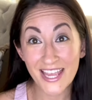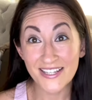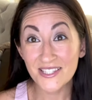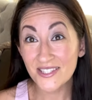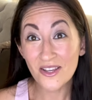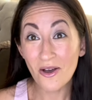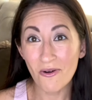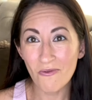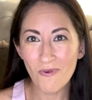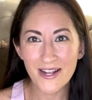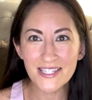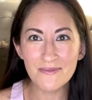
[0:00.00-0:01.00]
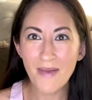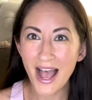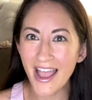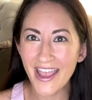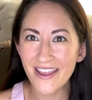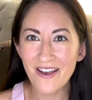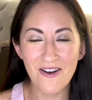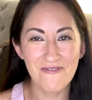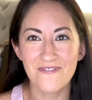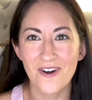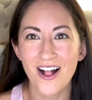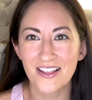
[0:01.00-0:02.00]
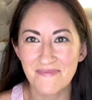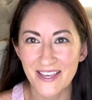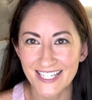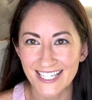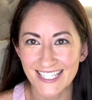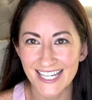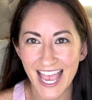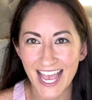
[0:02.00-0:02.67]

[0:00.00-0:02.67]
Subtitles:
so what's my overall opinion